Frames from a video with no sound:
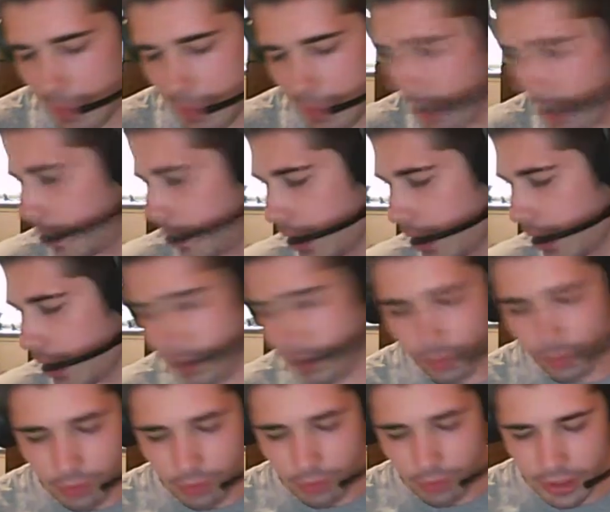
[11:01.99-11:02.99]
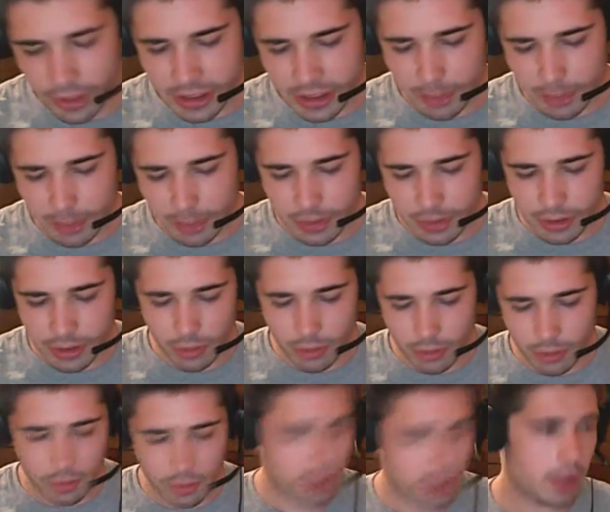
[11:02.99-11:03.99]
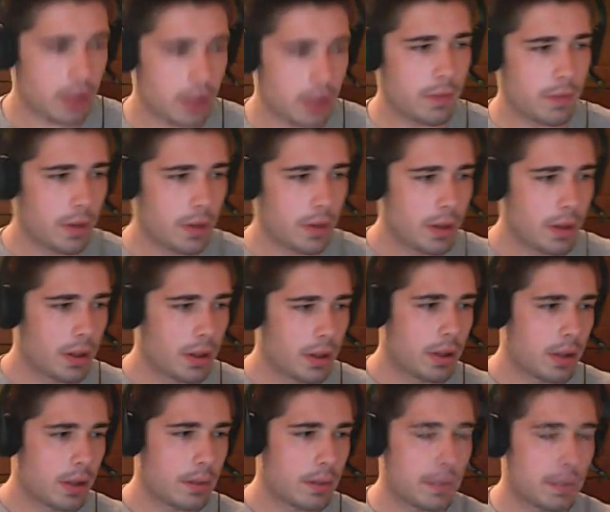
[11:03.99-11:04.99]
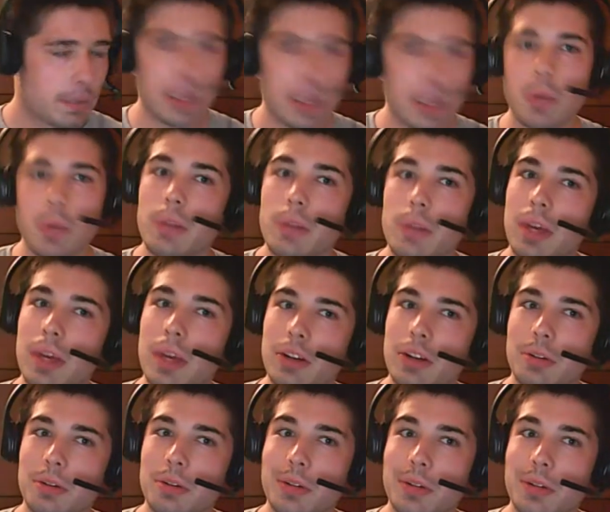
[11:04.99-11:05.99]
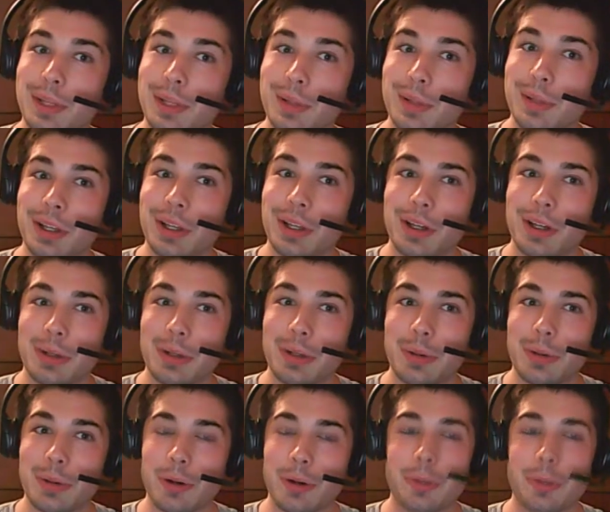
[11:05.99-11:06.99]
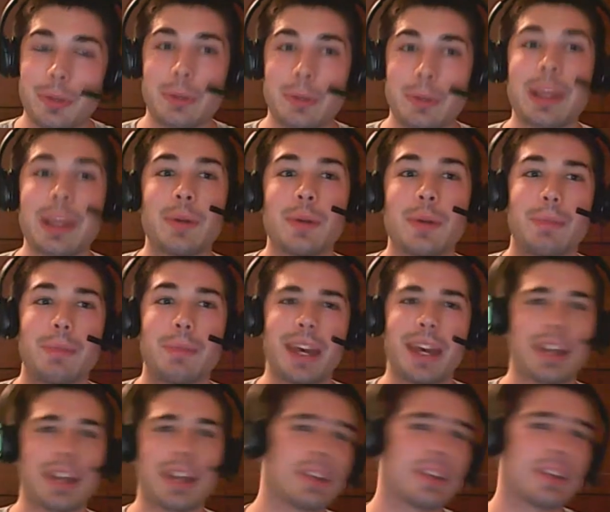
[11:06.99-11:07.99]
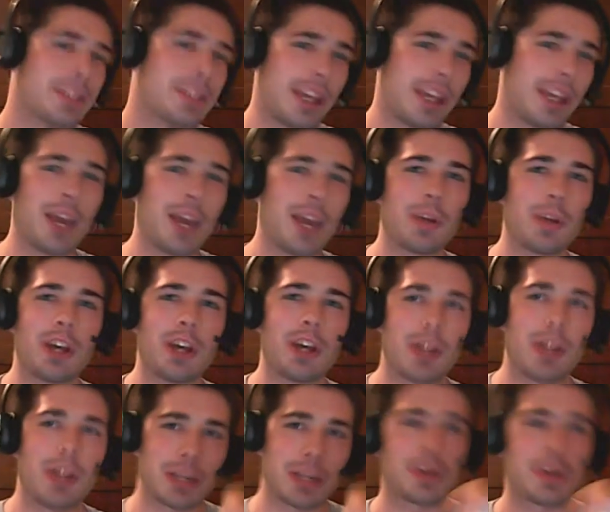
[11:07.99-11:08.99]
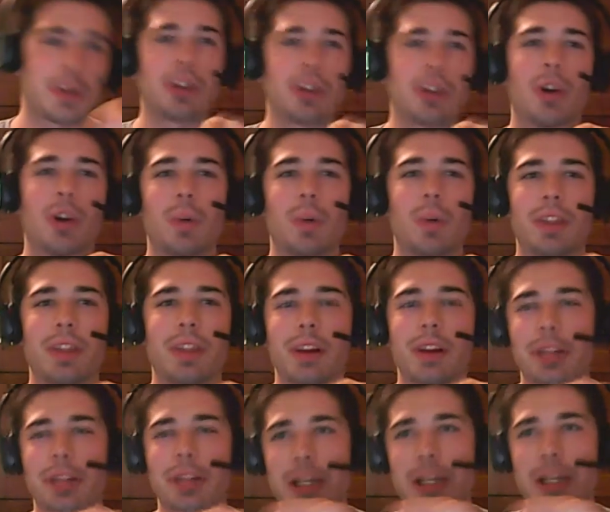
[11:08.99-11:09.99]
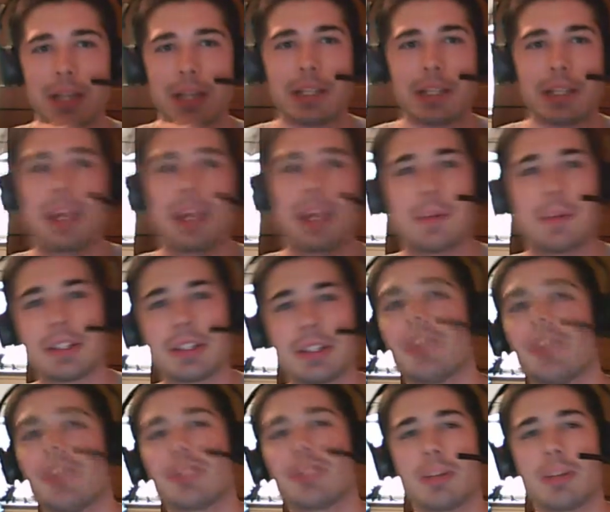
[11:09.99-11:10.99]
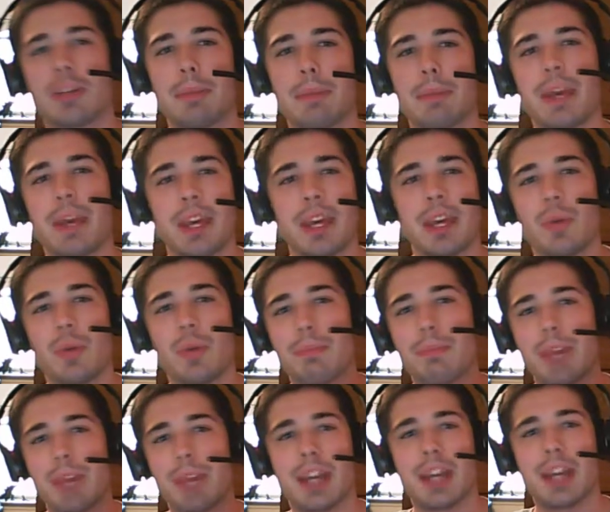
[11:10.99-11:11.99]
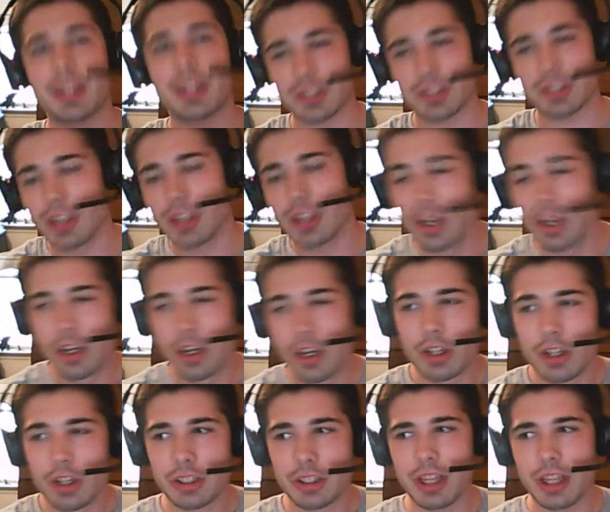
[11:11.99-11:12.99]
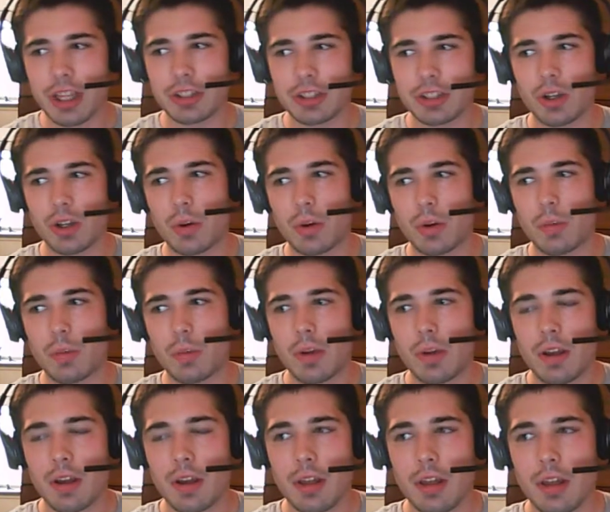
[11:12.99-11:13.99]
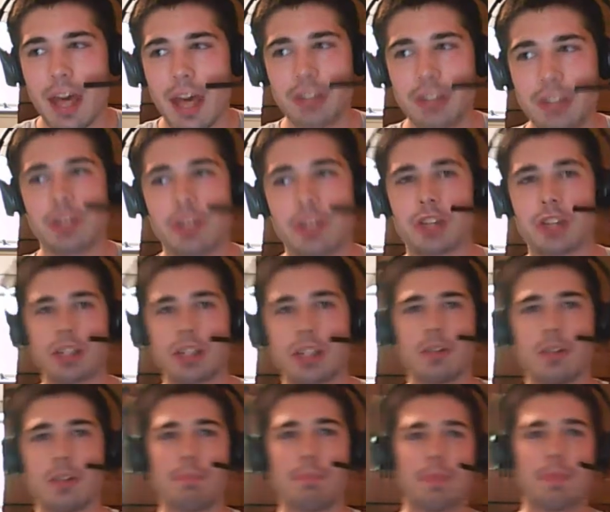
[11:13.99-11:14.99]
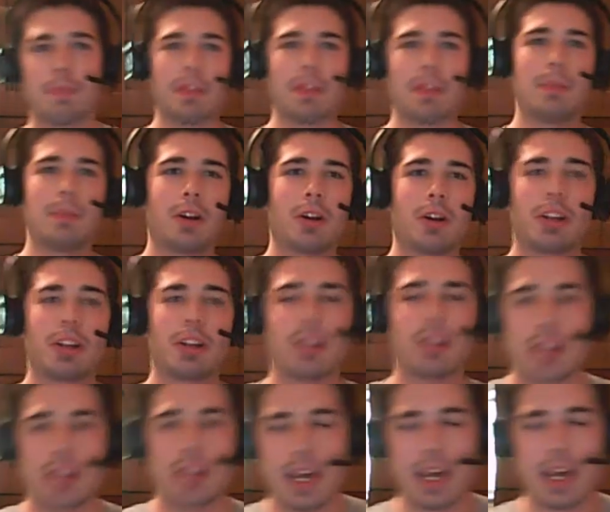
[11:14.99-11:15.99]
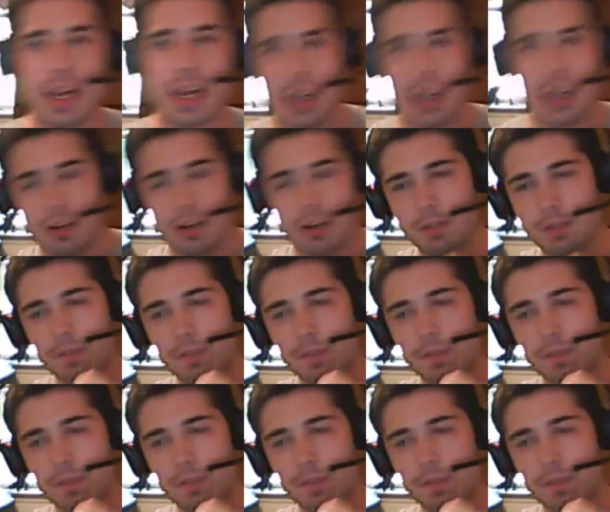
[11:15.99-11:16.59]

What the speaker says: might be it for this episode of Picking with Michael. There we go. Or no, Picking with Maddix. There we go. That's what I'm gonna go with. That's the name of this series. It's gonna be Picking with Maddix. So yeah. So actually, there's actually a flea market that a